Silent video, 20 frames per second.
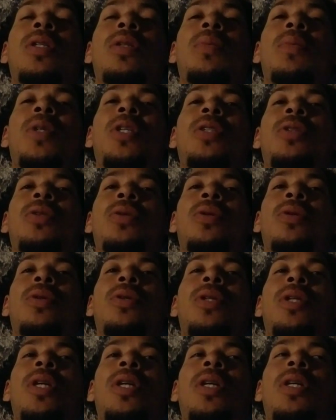the
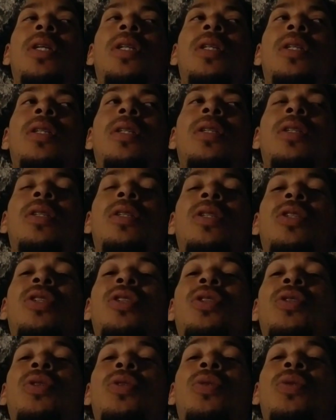mentor that
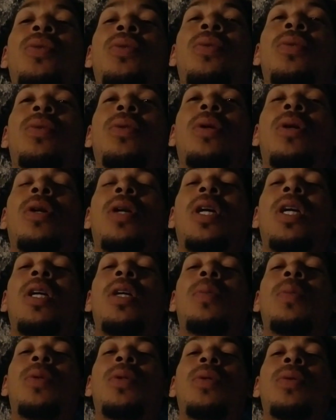you are
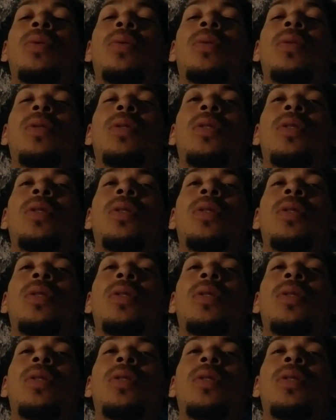able